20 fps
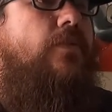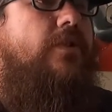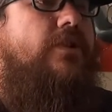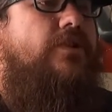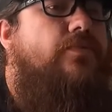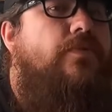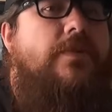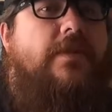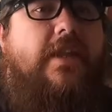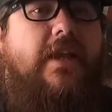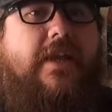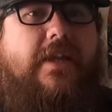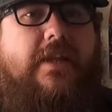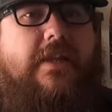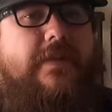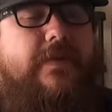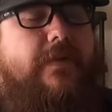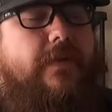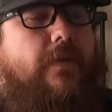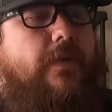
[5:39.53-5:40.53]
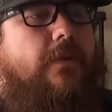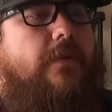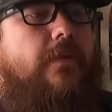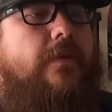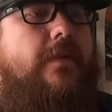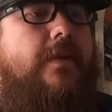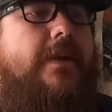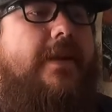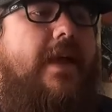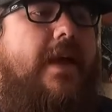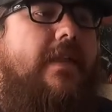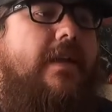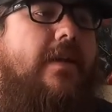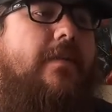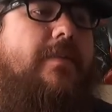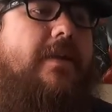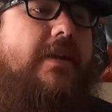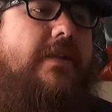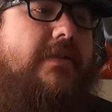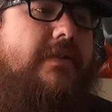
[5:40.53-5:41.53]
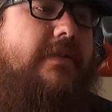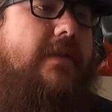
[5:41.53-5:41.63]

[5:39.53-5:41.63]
what it's related to. Now that being